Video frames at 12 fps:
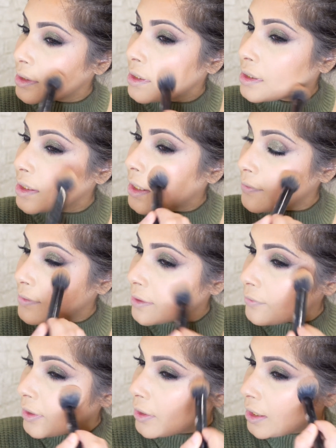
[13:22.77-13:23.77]
it gives a
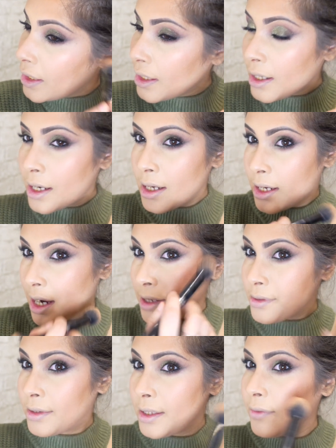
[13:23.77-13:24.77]
very
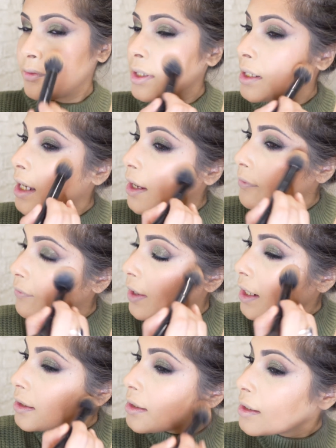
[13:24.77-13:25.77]
nice lifted
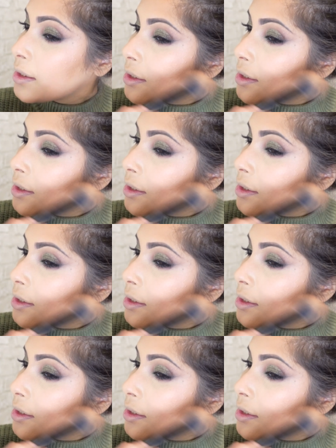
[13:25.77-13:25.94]
effect.